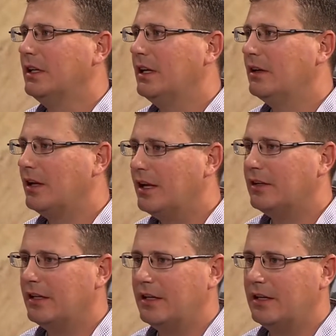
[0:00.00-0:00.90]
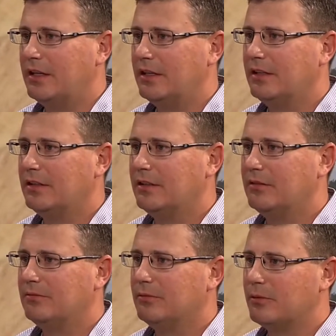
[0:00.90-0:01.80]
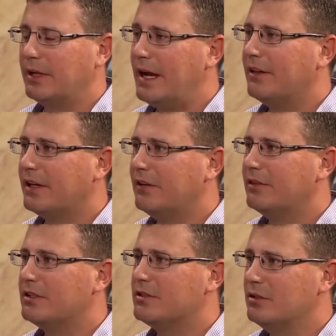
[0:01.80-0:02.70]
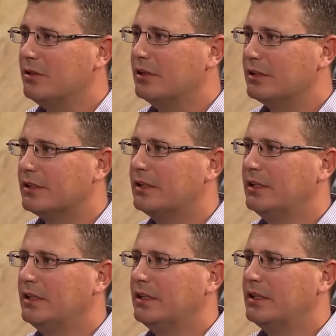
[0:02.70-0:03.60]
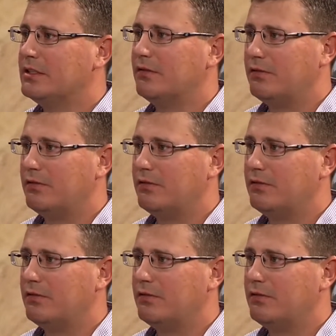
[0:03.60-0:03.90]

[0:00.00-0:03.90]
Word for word: And, Cal- and reality of it is nuclear is a